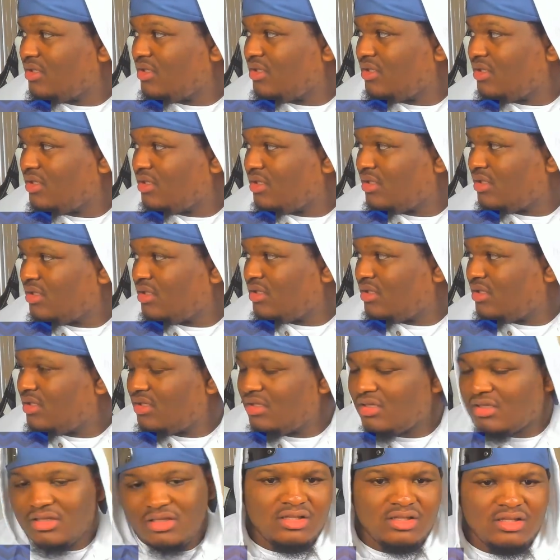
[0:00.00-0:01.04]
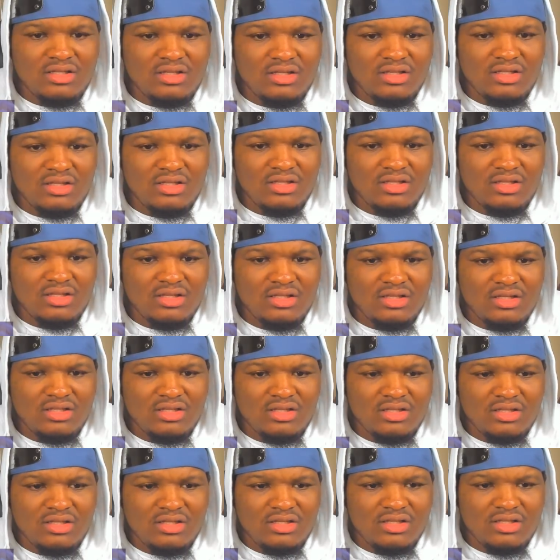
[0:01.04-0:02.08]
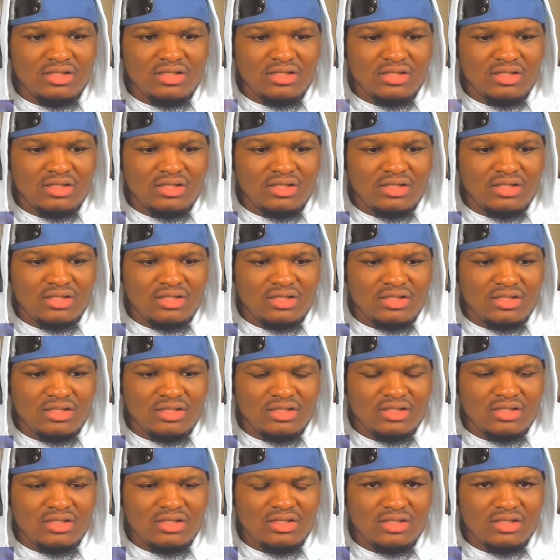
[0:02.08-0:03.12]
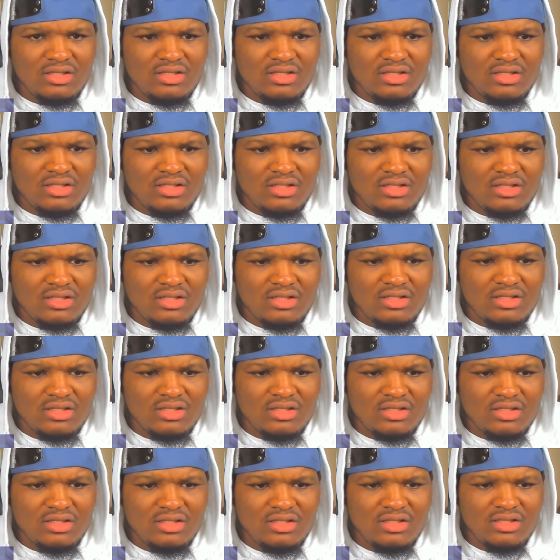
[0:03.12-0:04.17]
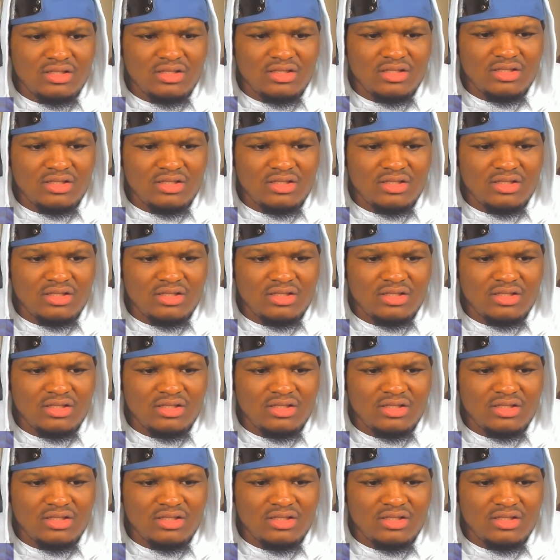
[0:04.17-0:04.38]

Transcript: No words are spoken by the person on screen.